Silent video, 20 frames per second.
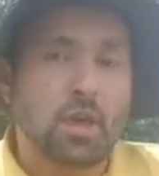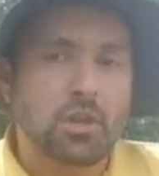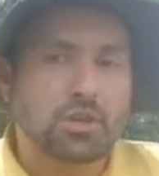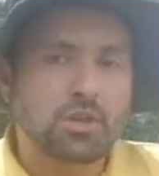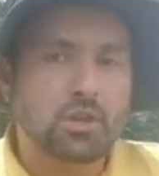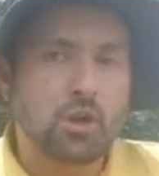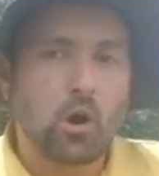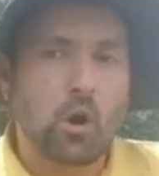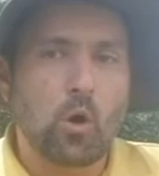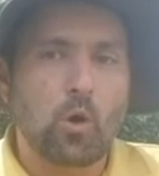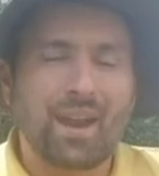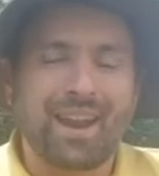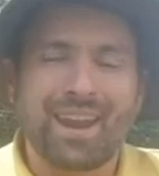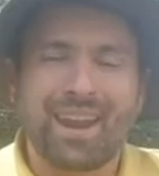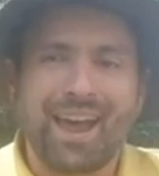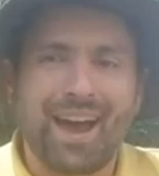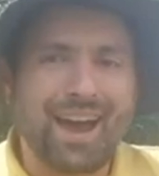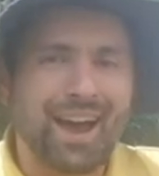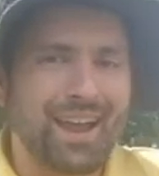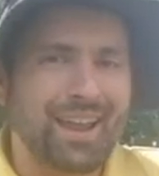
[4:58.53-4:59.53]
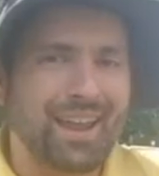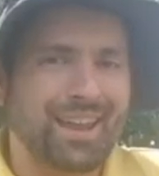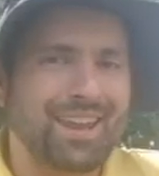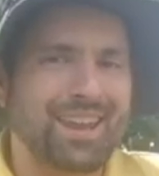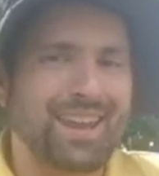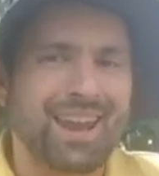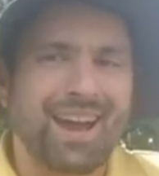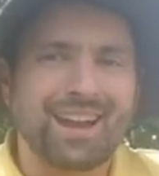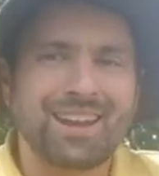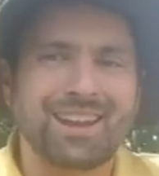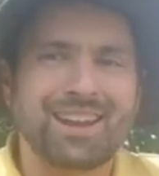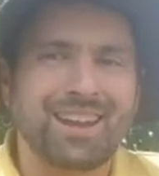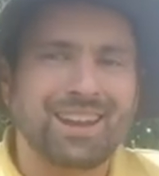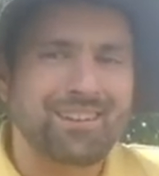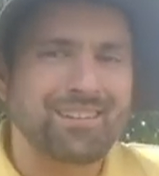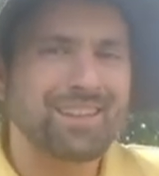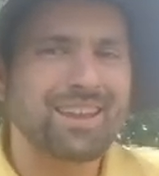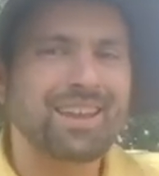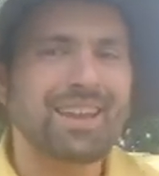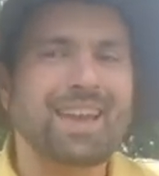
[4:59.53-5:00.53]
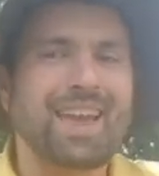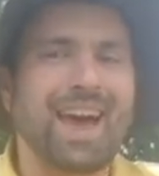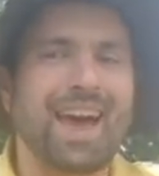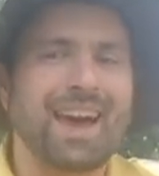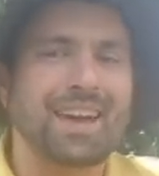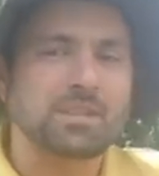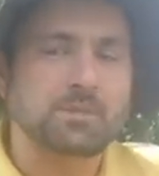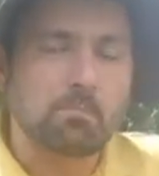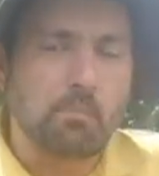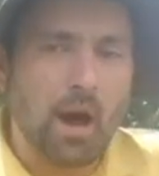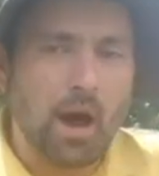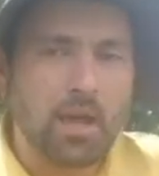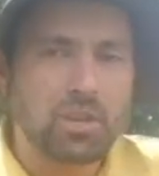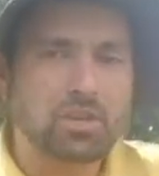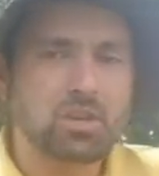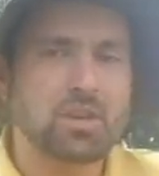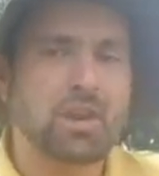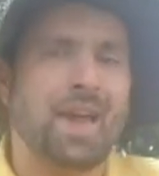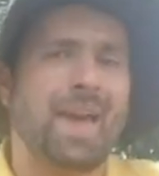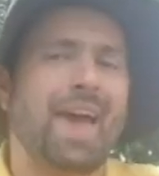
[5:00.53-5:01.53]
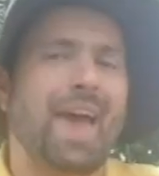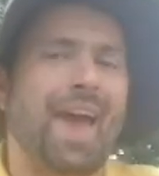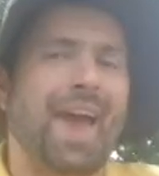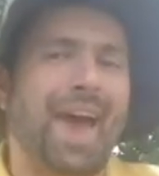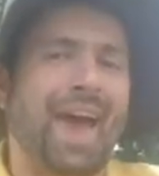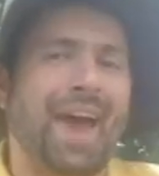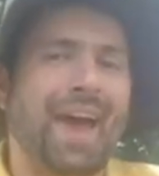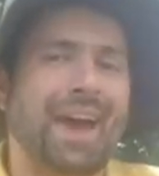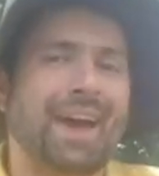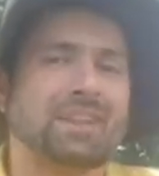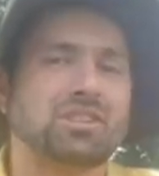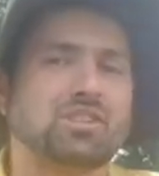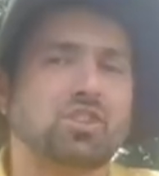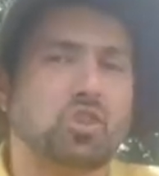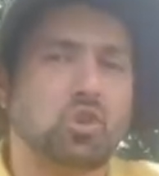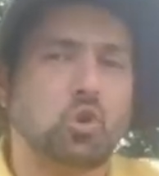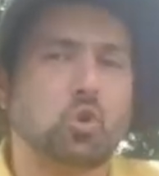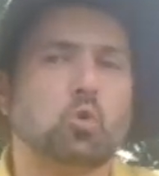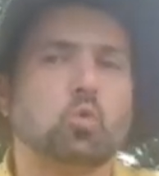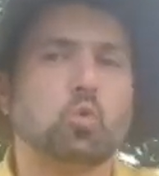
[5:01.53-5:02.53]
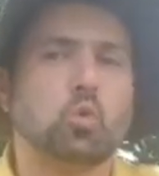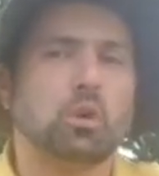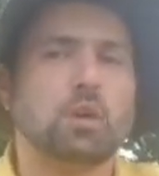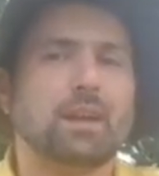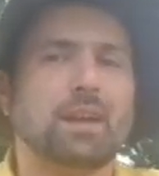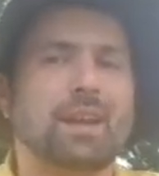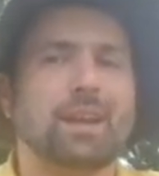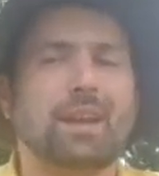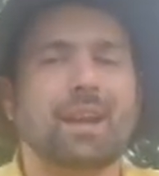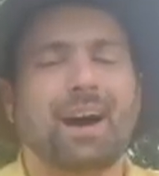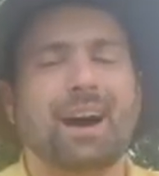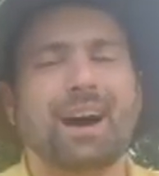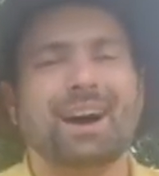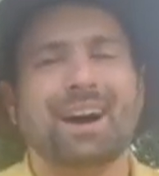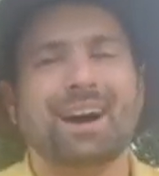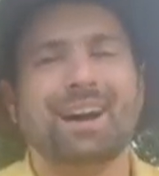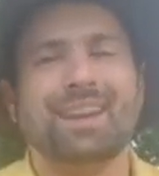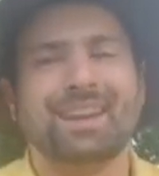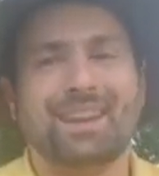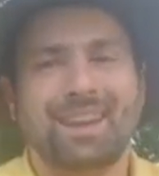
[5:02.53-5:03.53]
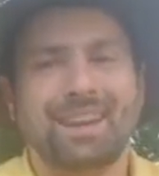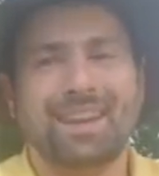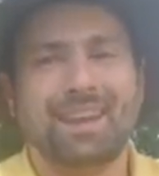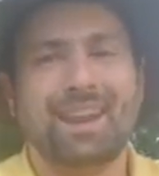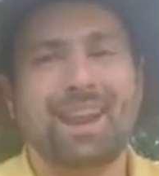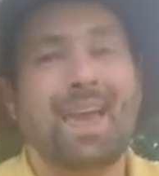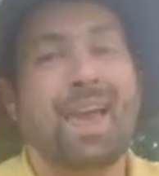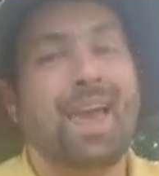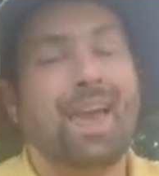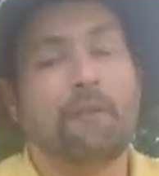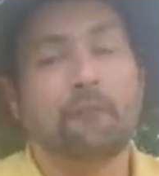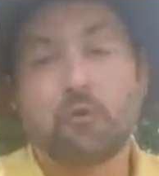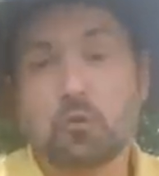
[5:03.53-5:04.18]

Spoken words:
So not nearly as much as you would need if you're